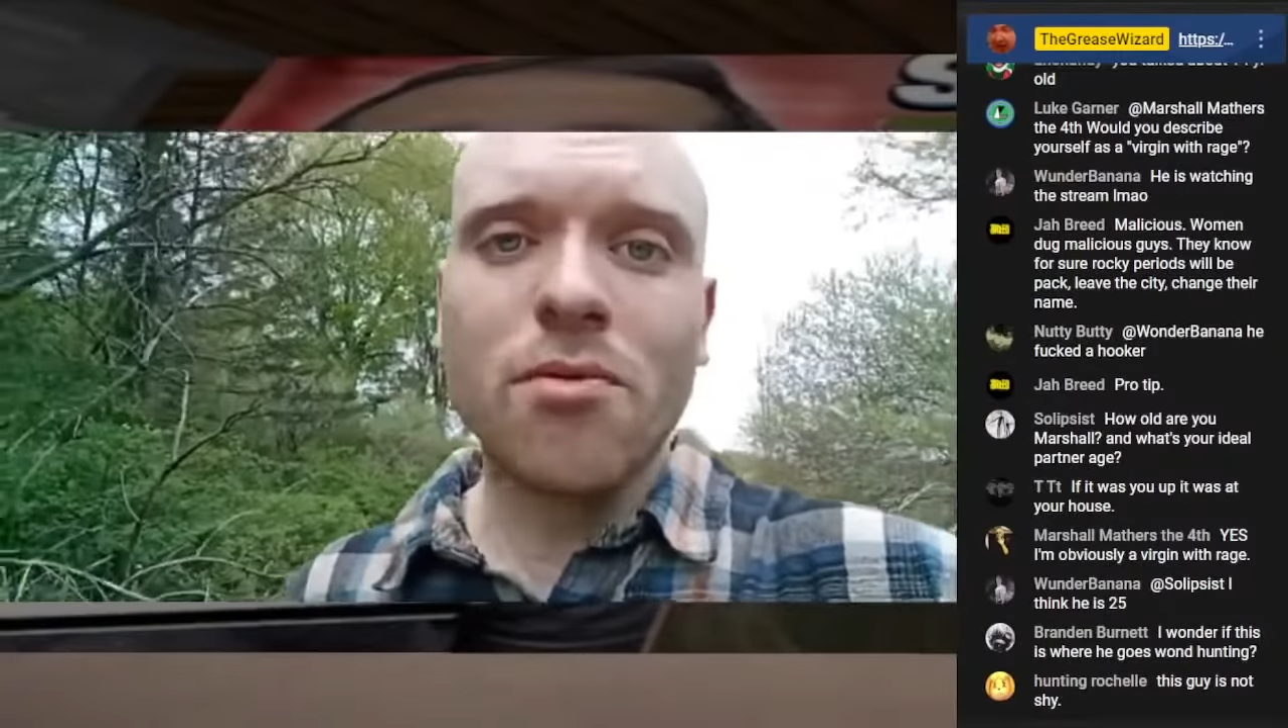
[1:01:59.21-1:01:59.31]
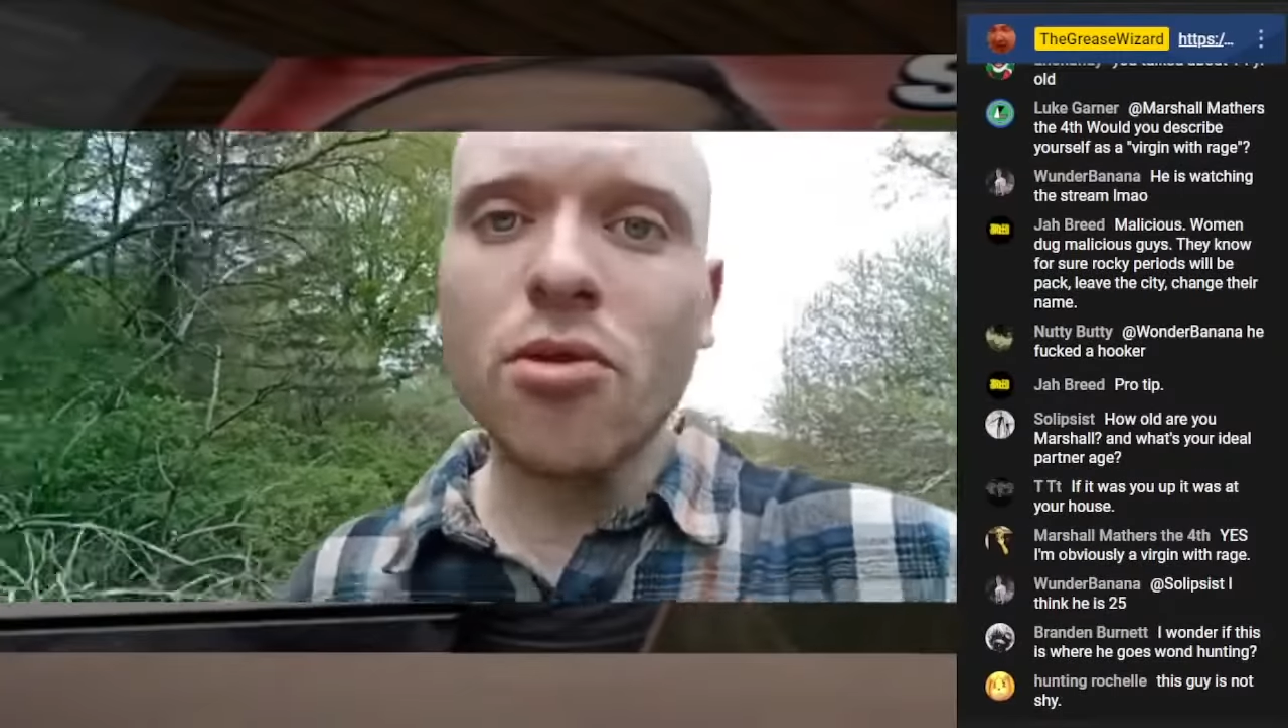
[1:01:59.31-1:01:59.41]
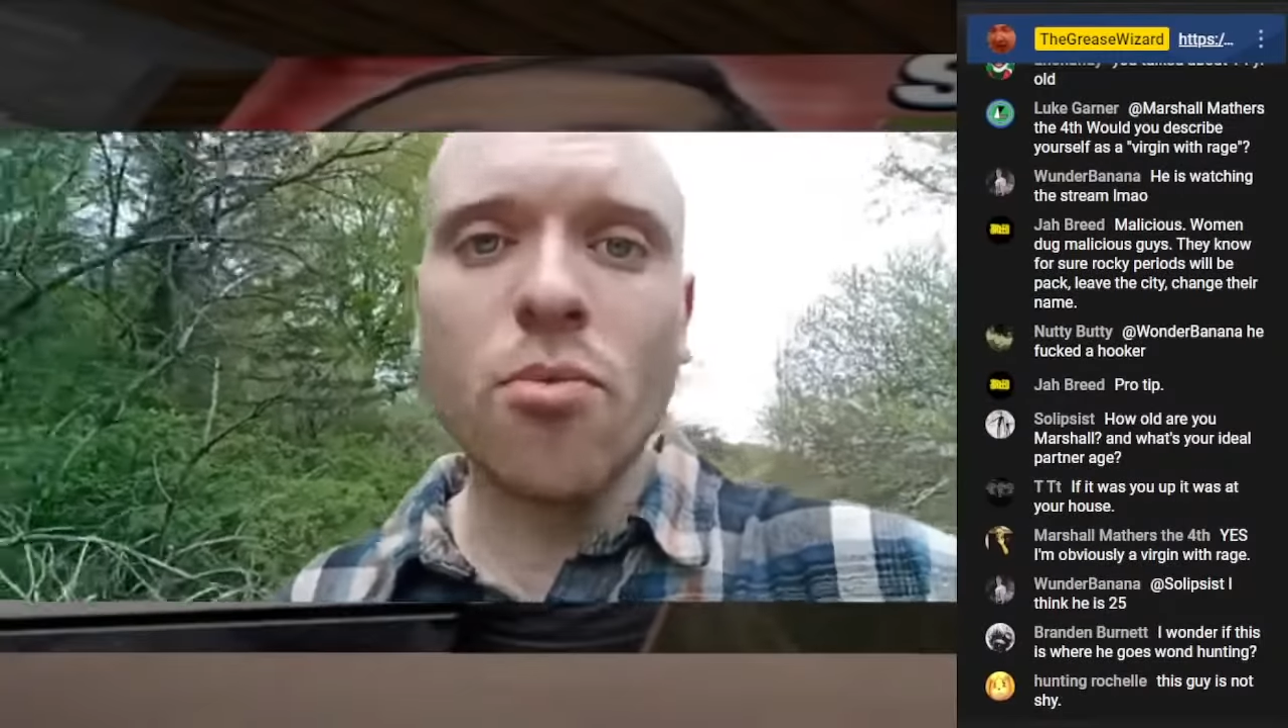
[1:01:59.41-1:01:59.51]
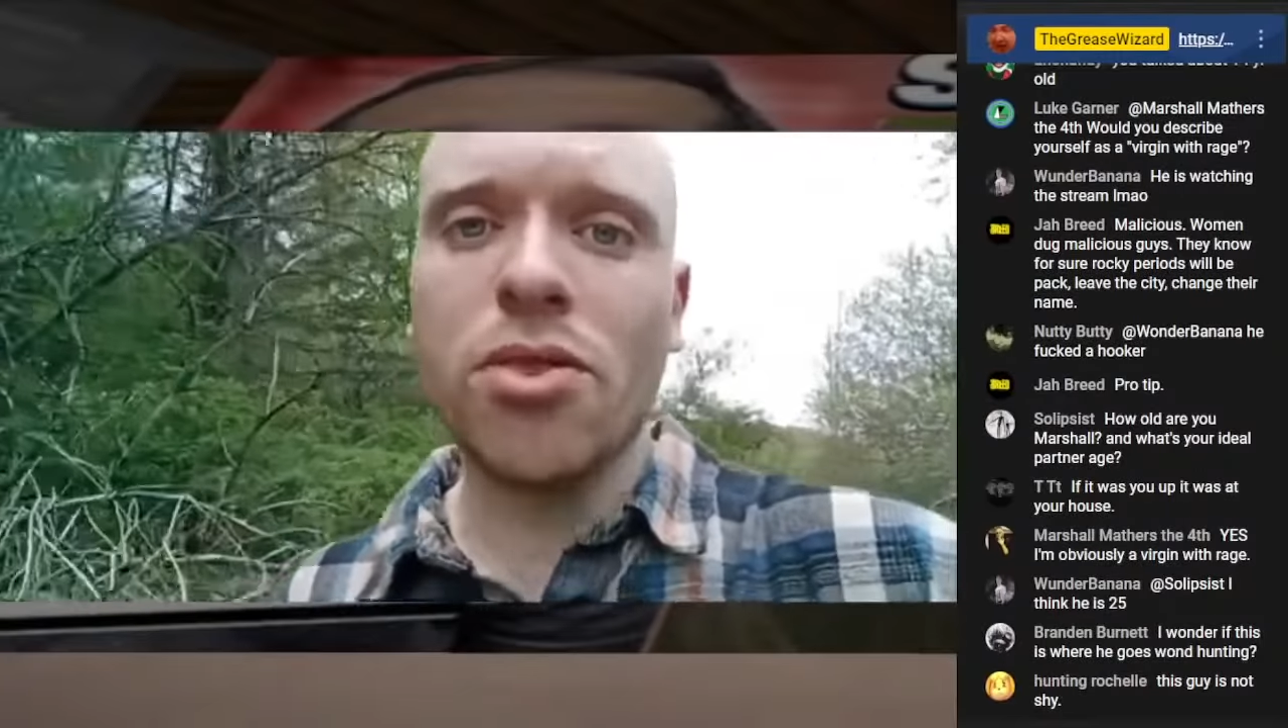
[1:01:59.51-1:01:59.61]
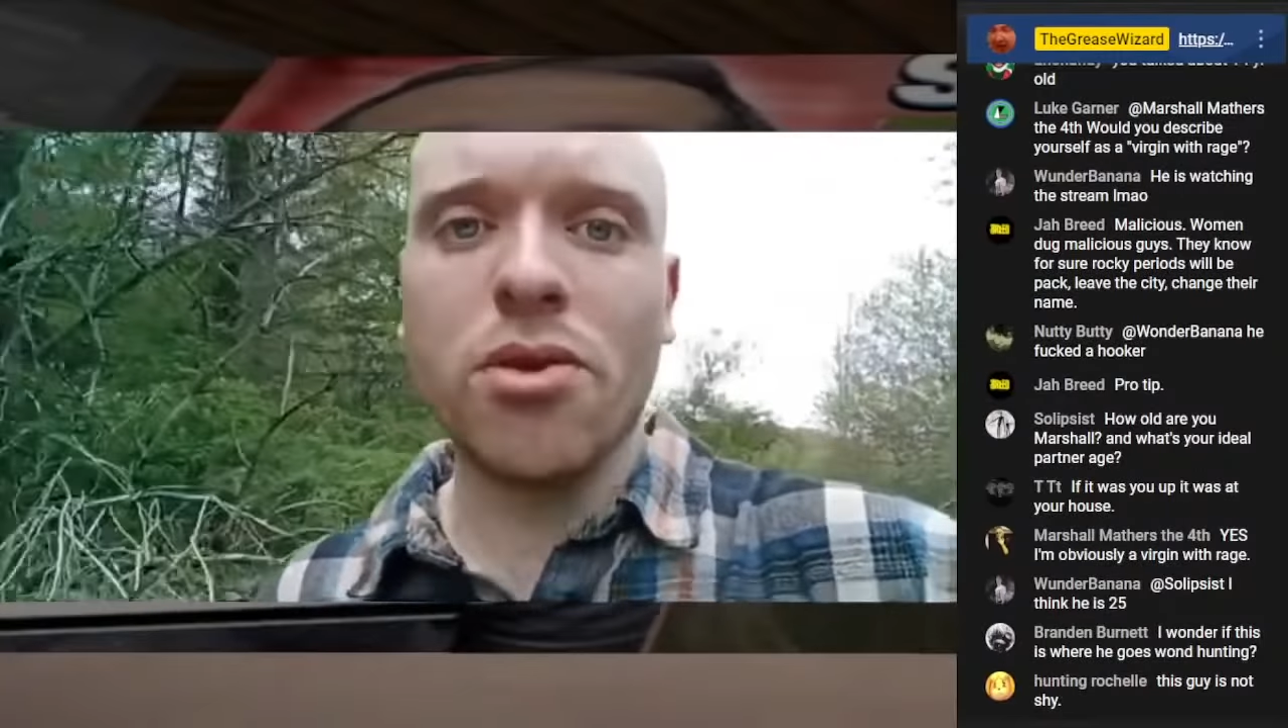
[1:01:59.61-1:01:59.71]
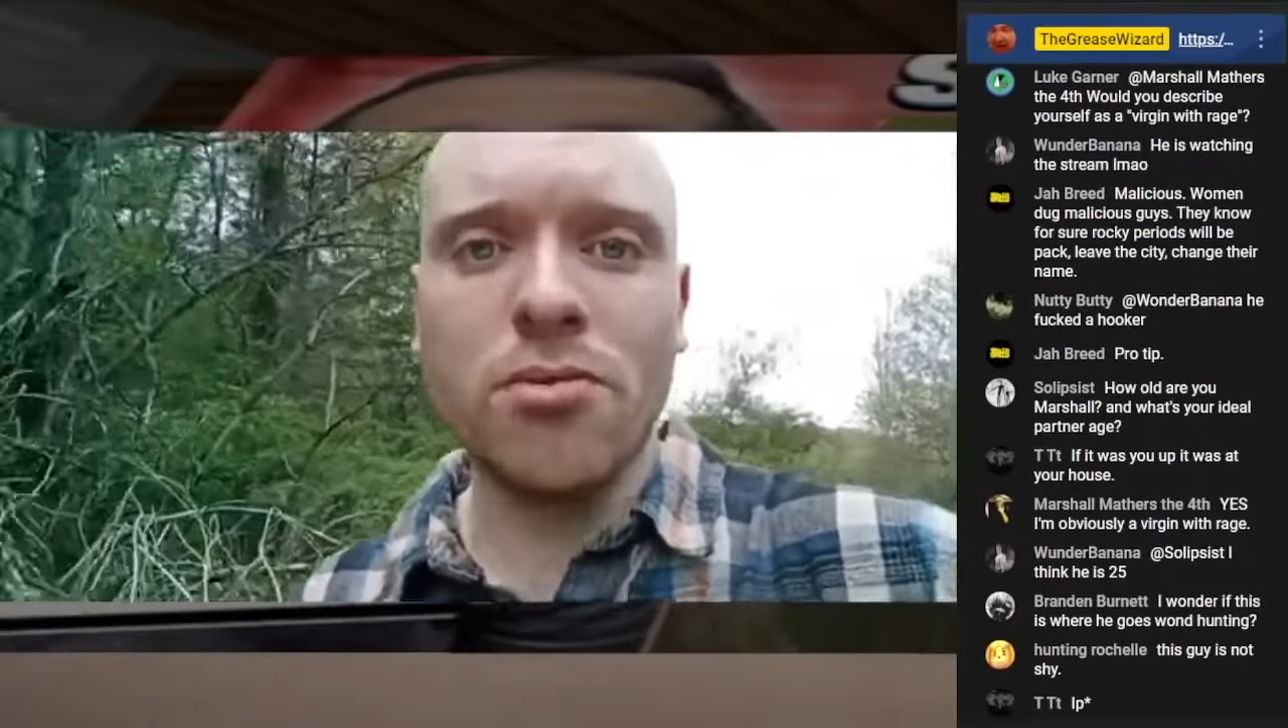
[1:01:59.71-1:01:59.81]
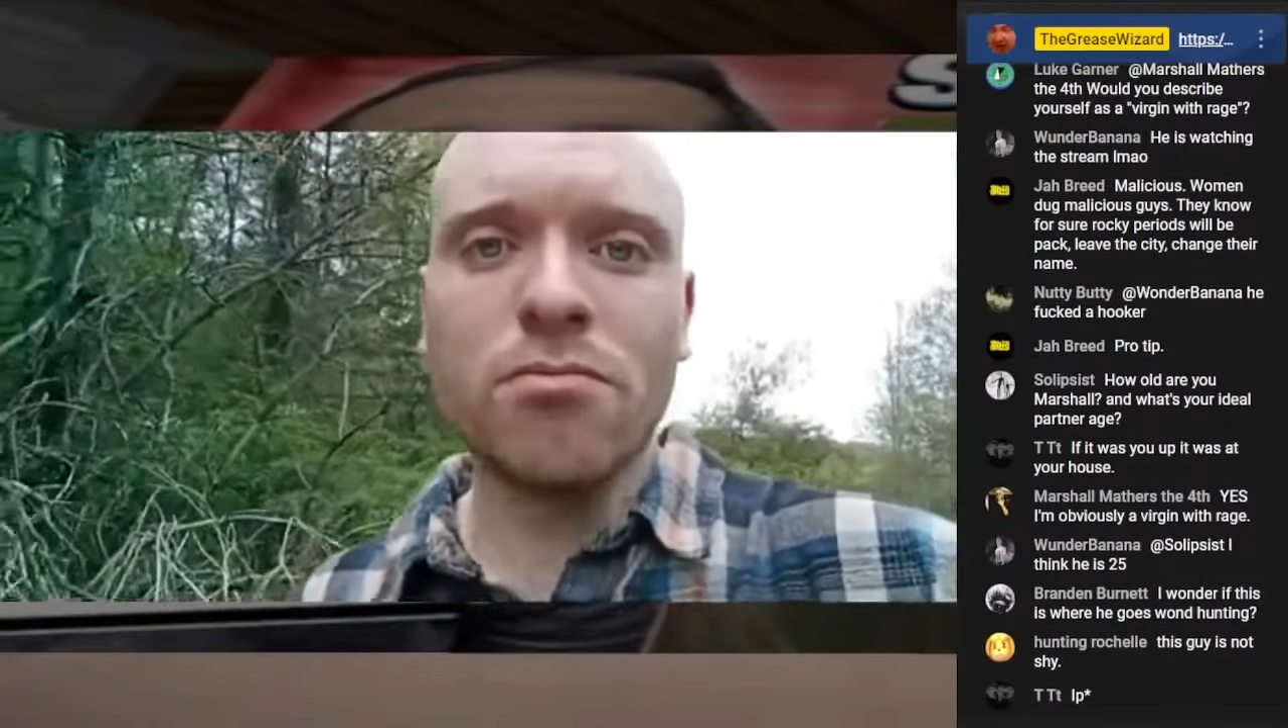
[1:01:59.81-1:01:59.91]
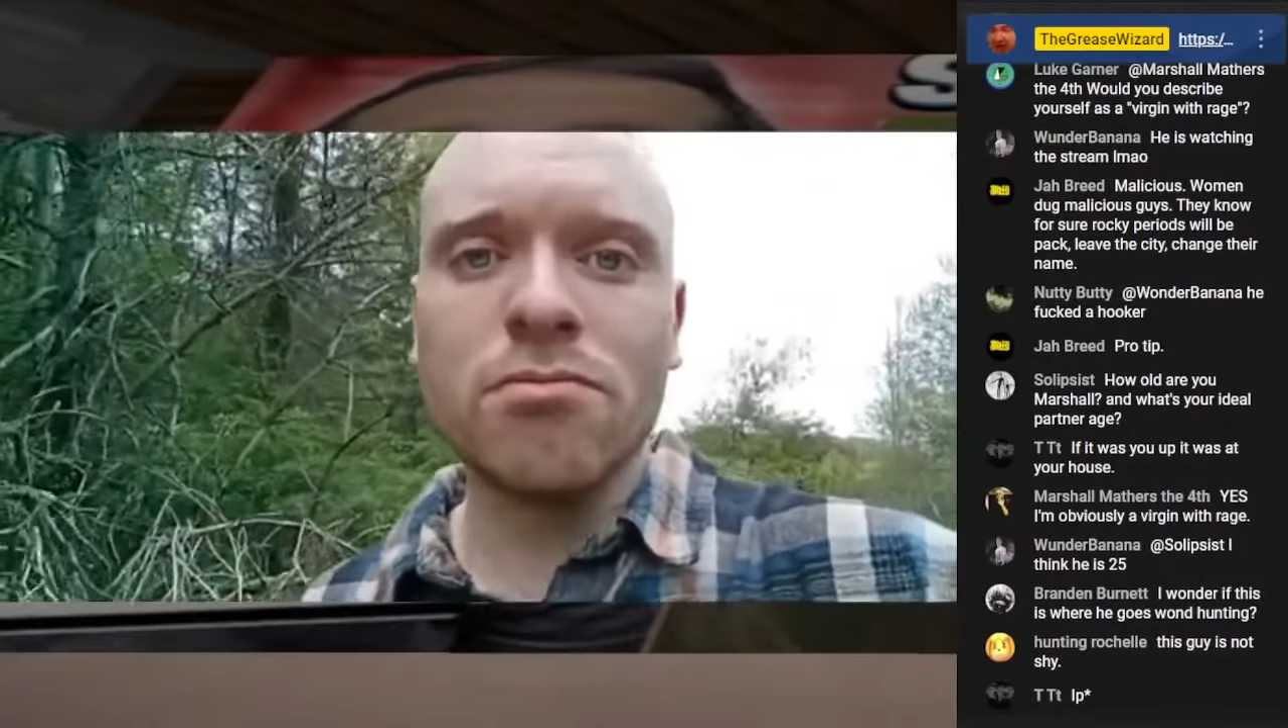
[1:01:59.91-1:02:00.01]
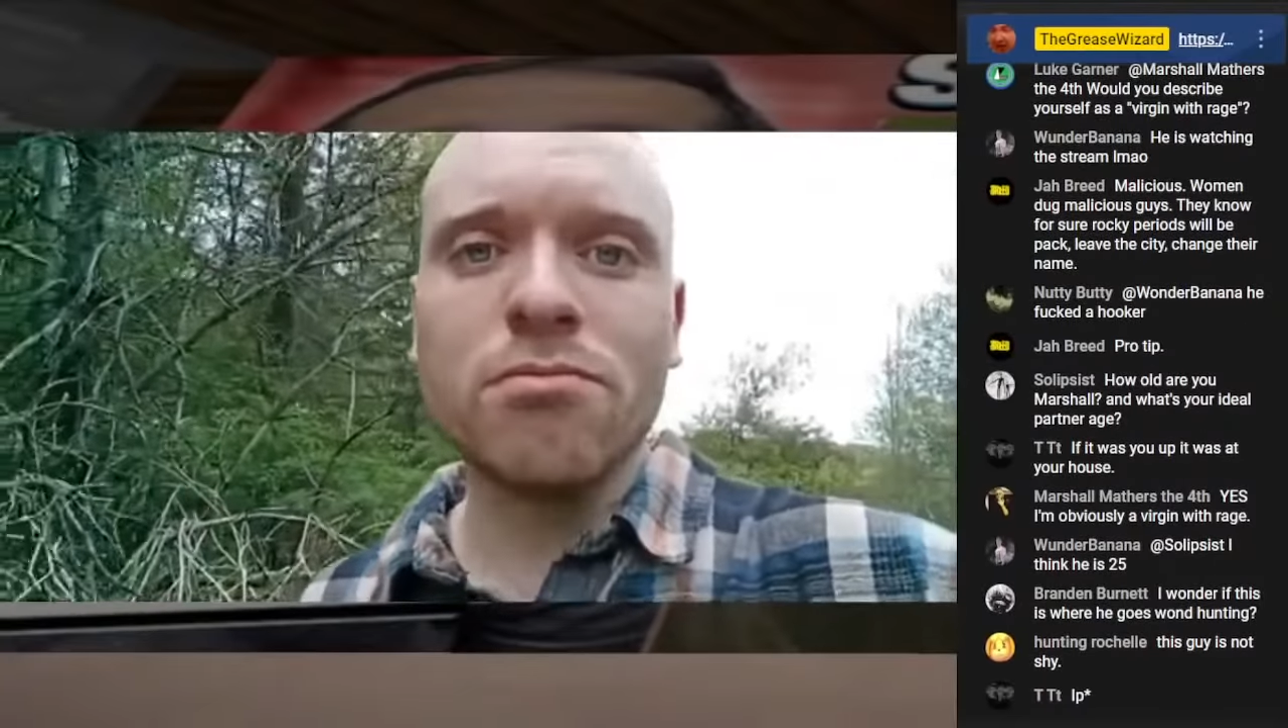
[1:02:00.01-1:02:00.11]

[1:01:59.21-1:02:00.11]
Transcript: in a room with you,